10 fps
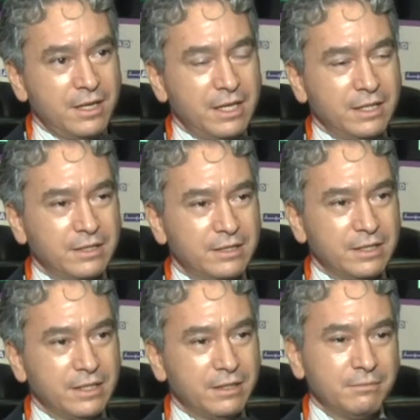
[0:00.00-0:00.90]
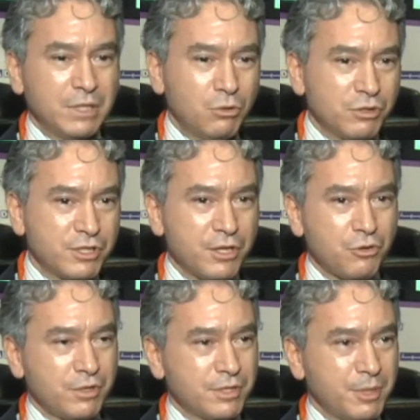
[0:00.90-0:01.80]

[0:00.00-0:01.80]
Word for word: And uh, the whole session is